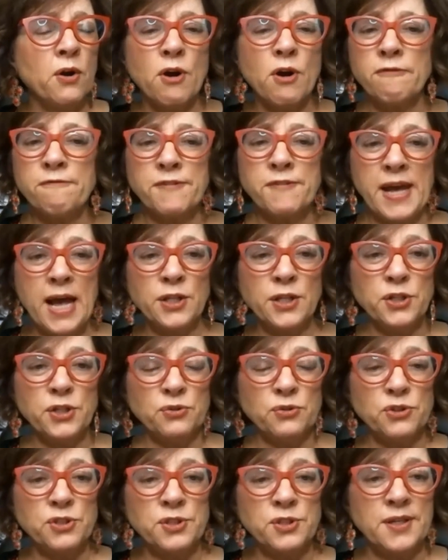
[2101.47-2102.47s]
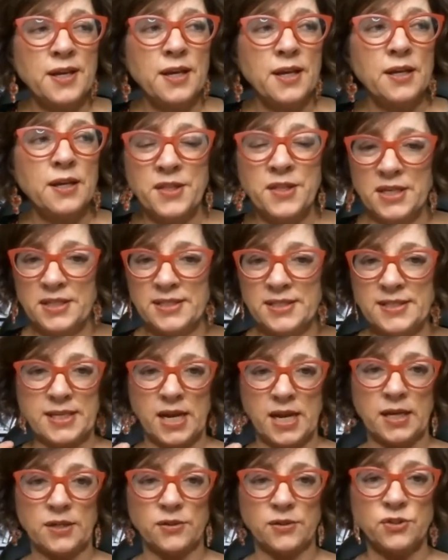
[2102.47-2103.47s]
are our values these
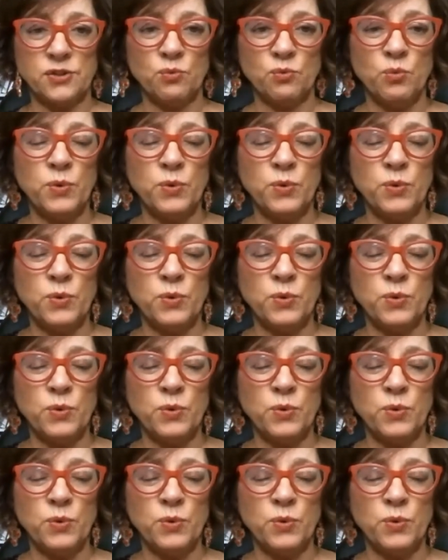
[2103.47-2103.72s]
days?